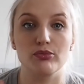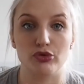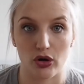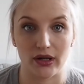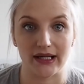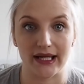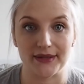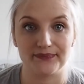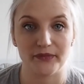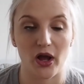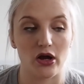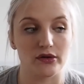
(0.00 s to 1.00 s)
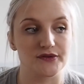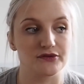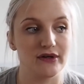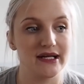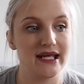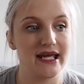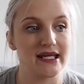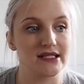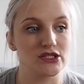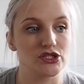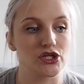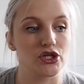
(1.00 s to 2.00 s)
broccoli. I was really
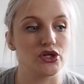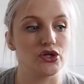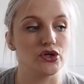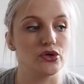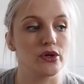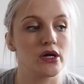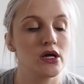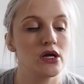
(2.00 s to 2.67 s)
into